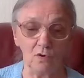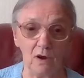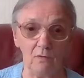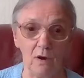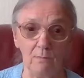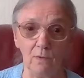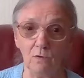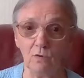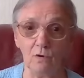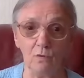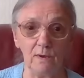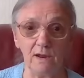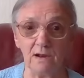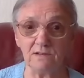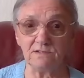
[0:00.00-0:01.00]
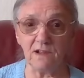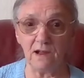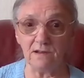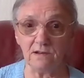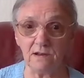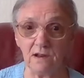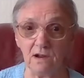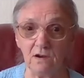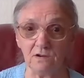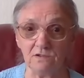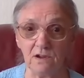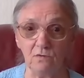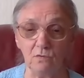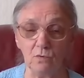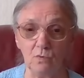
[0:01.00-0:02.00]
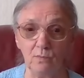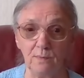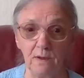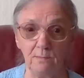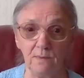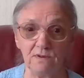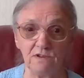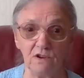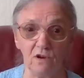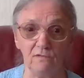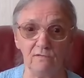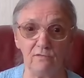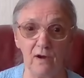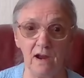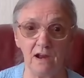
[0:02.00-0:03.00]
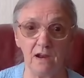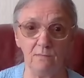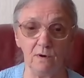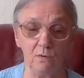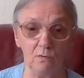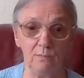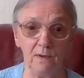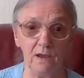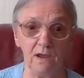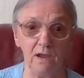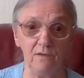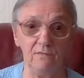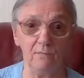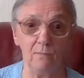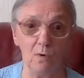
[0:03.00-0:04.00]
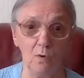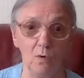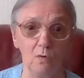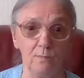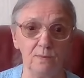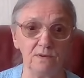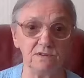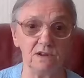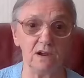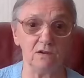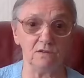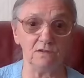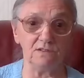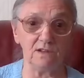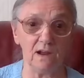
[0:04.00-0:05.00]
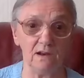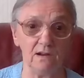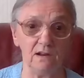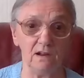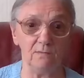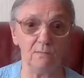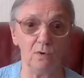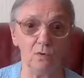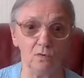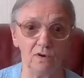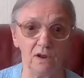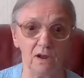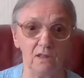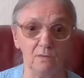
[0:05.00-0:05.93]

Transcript: to go down. I'm not going to wait till Saturday because I know it will be busy on Friday, but it will be even more busy on Saturday morning.